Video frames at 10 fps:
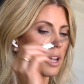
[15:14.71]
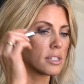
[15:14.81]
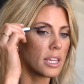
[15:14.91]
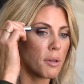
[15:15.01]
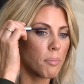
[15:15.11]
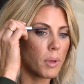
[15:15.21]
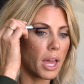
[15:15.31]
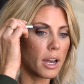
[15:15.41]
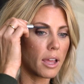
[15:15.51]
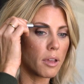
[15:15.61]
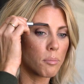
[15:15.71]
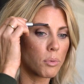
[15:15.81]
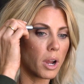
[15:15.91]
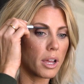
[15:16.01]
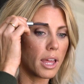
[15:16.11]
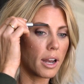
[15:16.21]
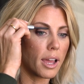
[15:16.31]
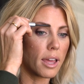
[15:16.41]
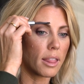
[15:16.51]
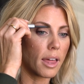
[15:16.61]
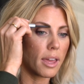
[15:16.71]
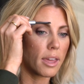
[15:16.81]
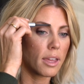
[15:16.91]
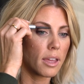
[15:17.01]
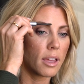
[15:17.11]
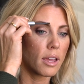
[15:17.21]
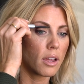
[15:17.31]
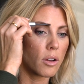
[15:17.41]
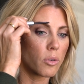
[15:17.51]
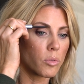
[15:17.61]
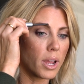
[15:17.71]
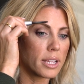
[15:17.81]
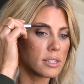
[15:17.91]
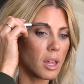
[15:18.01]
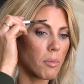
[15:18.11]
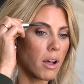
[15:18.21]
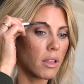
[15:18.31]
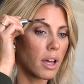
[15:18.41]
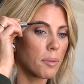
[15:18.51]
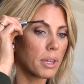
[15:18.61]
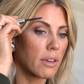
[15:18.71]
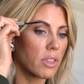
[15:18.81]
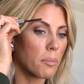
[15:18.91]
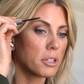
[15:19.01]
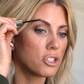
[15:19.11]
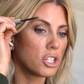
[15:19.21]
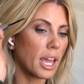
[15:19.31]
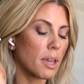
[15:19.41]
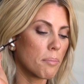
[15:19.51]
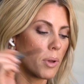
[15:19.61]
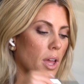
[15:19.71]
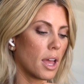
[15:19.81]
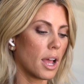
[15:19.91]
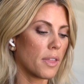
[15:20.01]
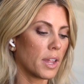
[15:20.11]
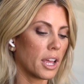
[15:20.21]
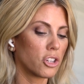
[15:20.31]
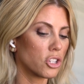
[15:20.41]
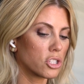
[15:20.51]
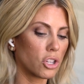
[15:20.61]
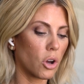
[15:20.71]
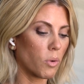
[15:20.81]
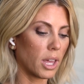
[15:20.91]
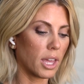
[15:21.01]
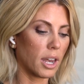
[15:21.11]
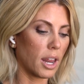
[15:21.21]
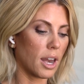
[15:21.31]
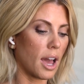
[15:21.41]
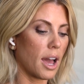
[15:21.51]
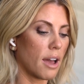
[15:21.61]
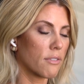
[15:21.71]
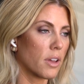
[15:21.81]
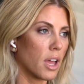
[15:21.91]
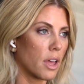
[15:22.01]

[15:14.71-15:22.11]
tip and I like raise them all up, give them a shape, and then I just go in and have